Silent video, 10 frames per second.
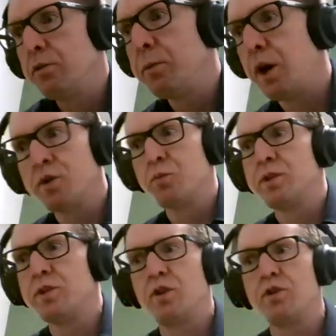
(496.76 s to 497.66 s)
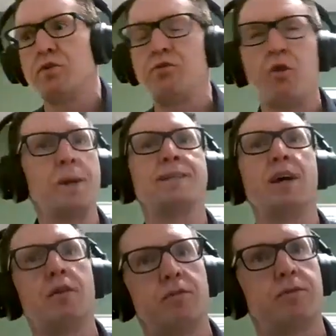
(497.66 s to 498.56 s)
to be honest with you, also for
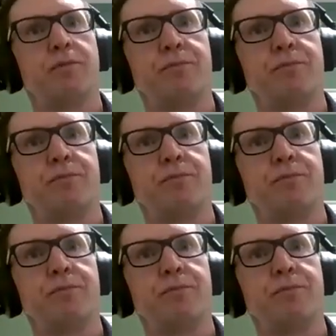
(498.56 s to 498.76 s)
myself,